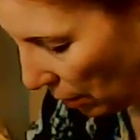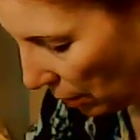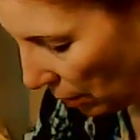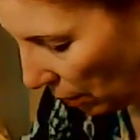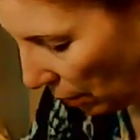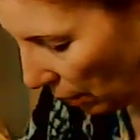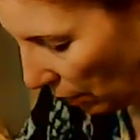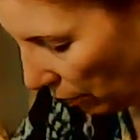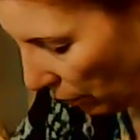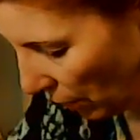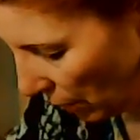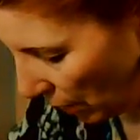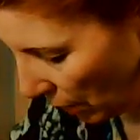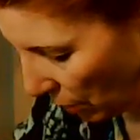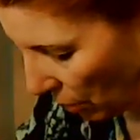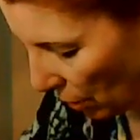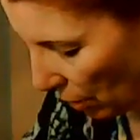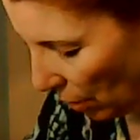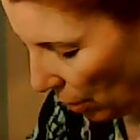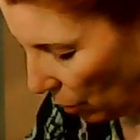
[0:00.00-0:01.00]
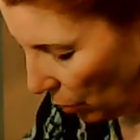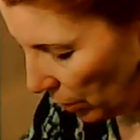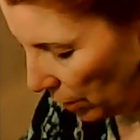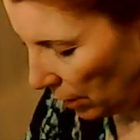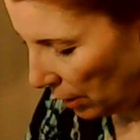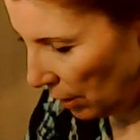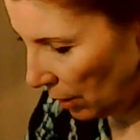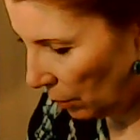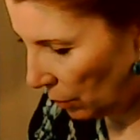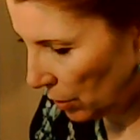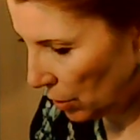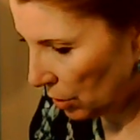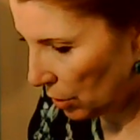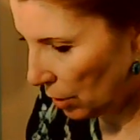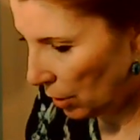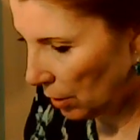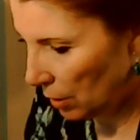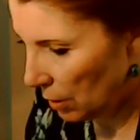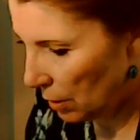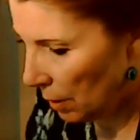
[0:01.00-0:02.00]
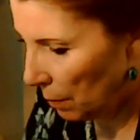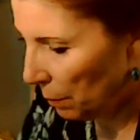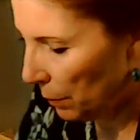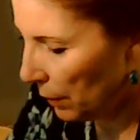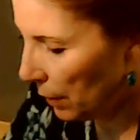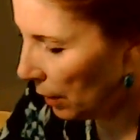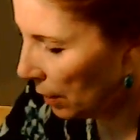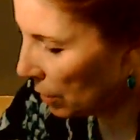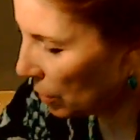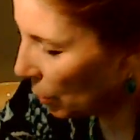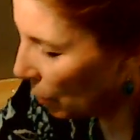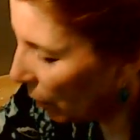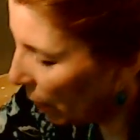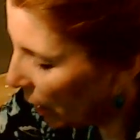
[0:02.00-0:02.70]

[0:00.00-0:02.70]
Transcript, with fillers: until everything's coated and we're just gonna dump it onto